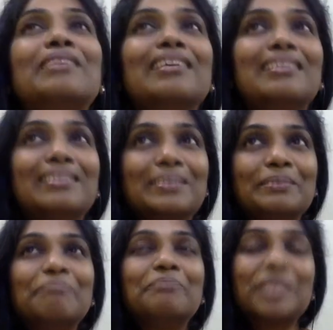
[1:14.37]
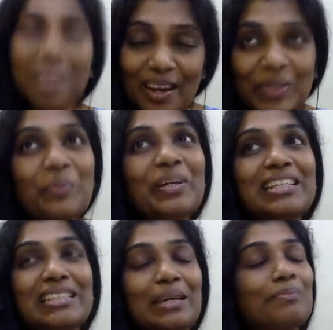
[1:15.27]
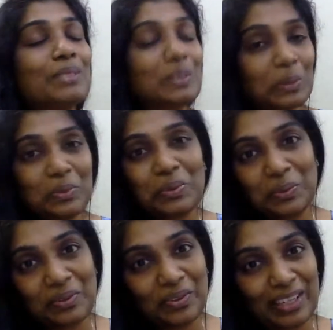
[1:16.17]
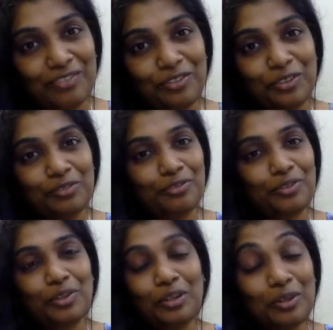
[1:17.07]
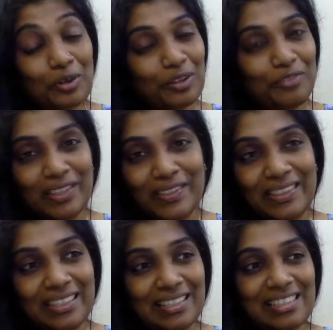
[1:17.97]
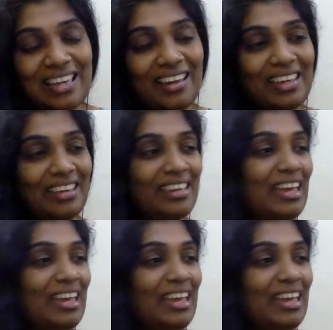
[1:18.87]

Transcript: uh, but otherwise, I'm so so grateful for a lot of other things I